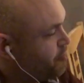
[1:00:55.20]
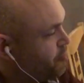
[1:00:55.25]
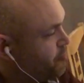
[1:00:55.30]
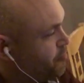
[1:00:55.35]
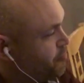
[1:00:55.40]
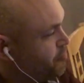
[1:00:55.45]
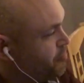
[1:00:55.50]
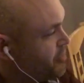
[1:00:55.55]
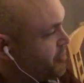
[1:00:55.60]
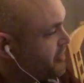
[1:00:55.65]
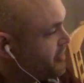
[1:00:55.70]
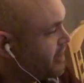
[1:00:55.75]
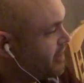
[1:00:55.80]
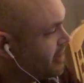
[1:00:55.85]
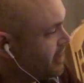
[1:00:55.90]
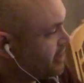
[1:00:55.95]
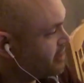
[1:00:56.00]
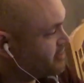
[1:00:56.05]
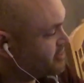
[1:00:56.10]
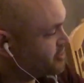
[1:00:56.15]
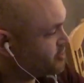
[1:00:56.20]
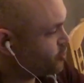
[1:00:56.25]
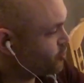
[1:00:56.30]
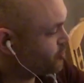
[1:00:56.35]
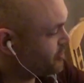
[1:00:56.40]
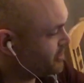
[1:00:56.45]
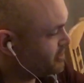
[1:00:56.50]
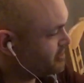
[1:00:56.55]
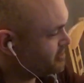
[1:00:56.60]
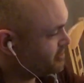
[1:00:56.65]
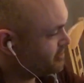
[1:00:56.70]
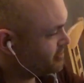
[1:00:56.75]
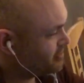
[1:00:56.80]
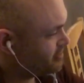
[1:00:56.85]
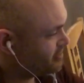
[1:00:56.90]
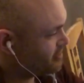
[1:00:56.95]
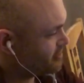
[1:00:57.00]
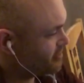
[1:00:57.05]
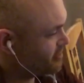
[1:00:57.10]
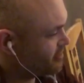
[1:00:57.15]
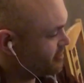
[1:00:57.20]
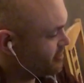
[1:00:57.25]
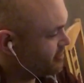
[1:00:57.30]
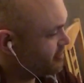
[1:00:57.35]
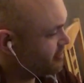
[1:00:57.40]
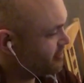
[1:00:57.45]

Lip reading: because as you say, it's center of the screen.